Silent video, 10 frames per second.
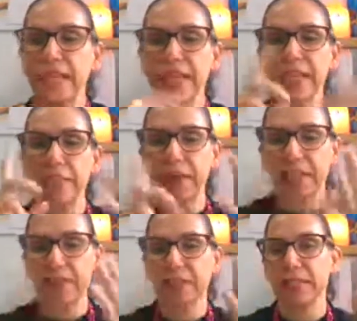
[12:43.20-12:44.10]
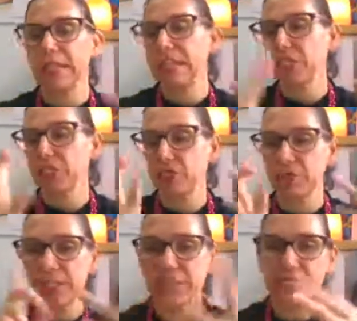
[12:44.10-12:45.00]
any pain medication
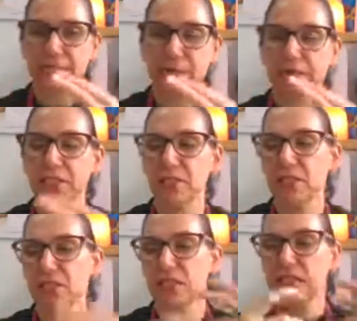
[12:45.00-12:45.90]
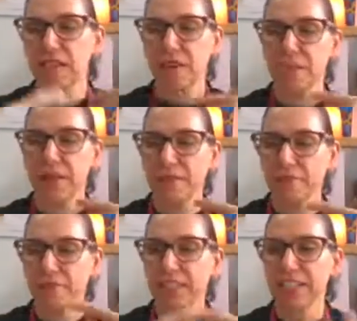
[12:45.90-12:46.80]
or any substances to numb our
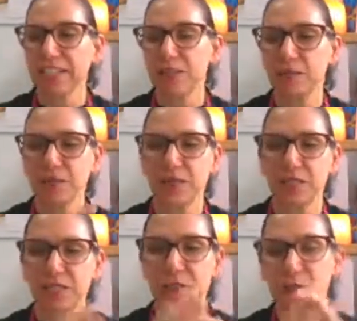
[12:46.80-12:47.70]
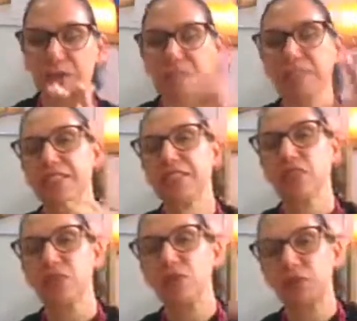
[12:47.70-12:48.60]
feelings, we're not experiencing
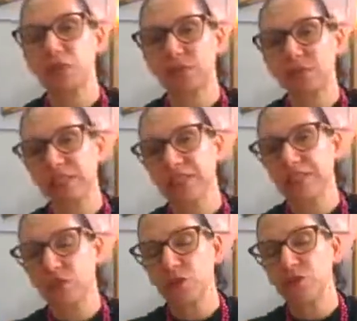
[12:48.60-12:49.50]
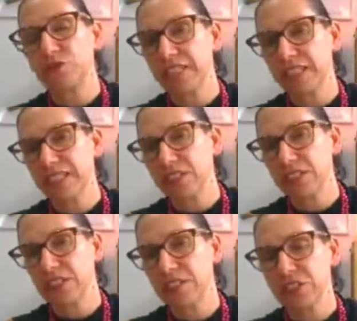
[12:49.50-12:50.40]
the good feelings
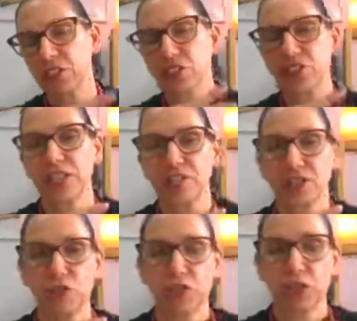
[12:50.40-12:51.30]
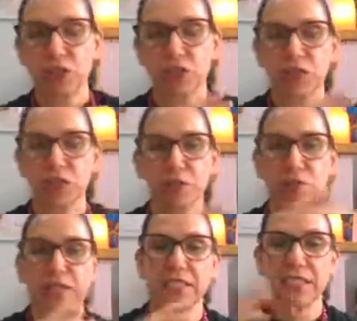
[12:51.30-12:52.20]
in their true extreme, as
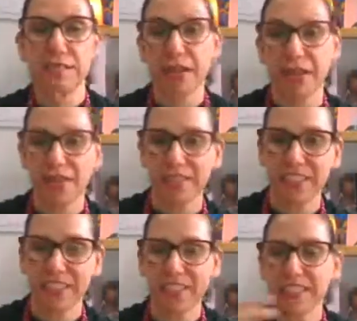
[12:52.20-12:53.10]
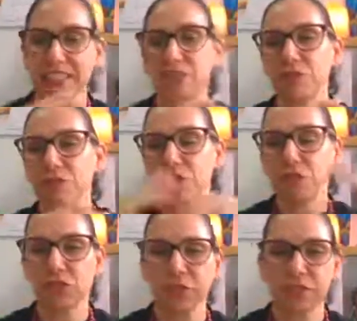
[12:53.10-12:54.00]
well as the bad feelings in their true
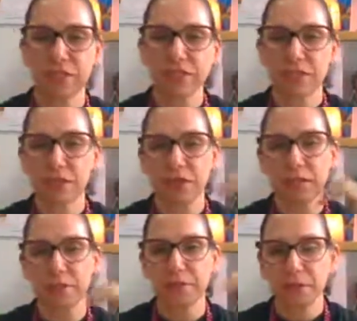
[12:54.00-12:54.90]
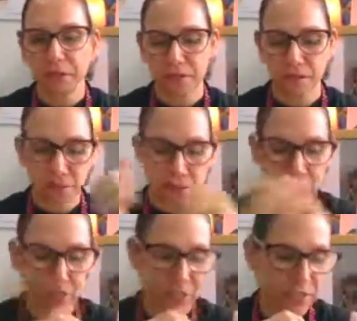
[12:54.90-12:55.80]
extremes. And so we're numbing kind of both
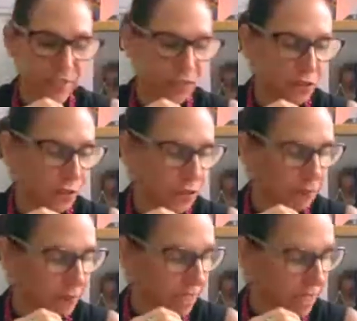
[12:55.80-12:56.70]
sides of the coin.